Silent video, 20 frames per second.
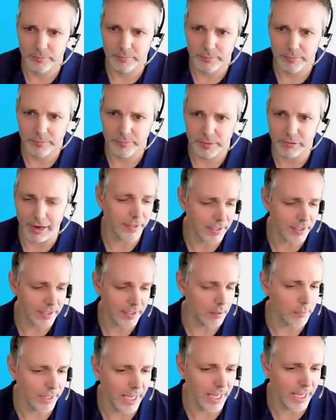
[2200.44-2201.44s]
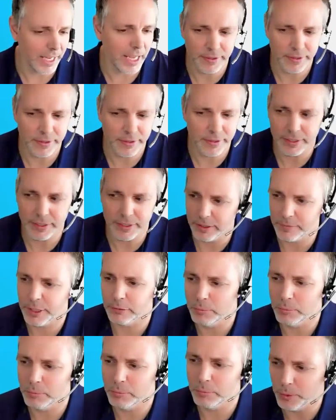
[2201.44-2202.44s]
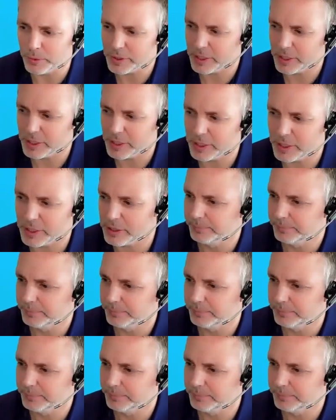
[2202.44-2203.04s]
graphics that we have in the Dovetail report system.